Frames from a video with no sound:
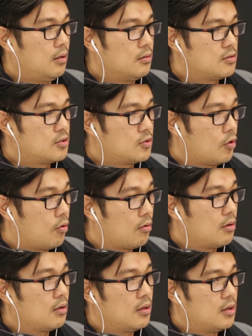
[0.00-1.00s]

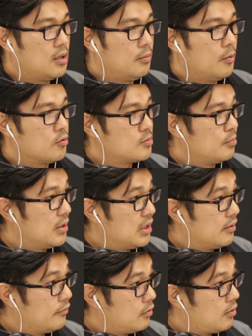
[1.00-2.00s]
store the most
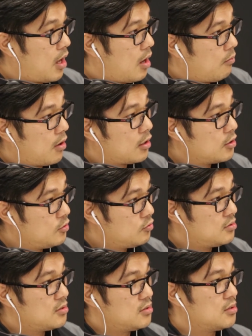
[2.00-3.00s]
meaningful hot water
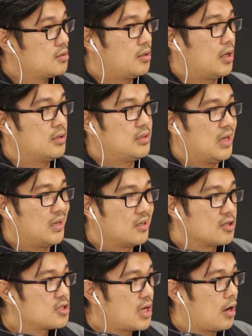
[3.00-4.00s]
usages, like taking
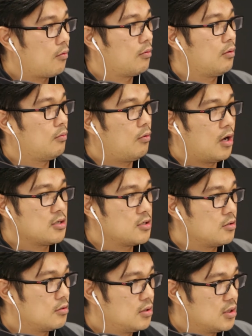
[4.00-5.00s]
a shower,
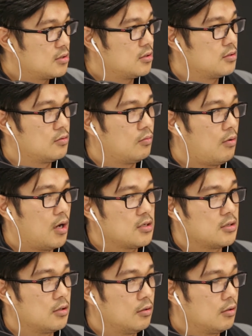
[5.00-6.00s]
washing your dishes, or
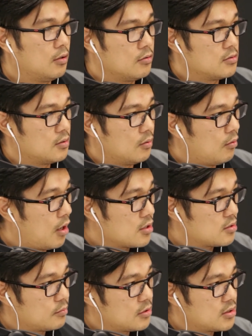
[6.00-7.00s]
washing your clothes in the
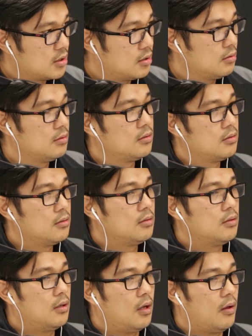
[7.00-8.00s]
washing machine,
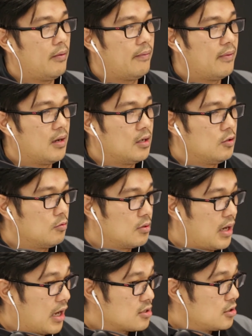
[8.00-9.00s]
then you
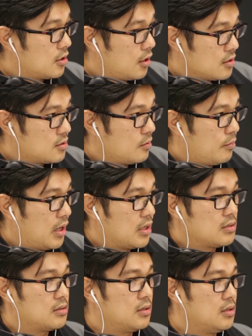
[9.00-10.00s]
can actually
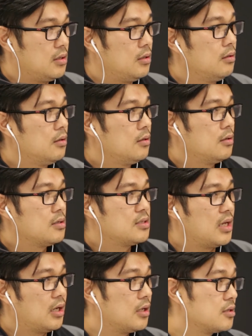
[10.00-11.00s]
customize the
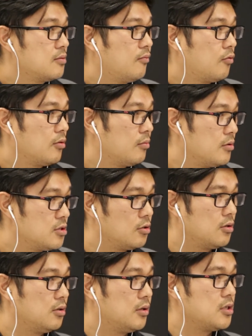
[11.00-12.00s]
settings for the
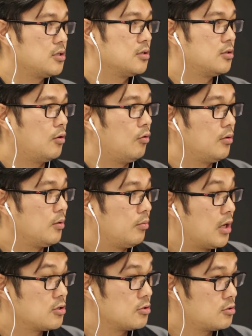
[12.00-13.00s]
recirculation to only
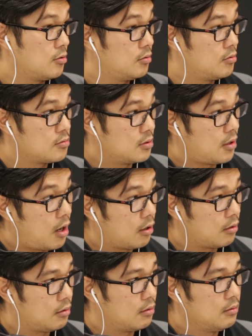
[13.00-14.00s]
register those
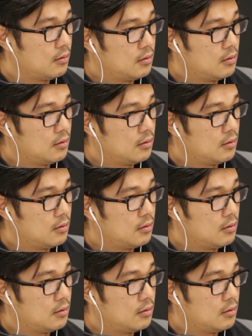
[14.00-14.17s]
longer,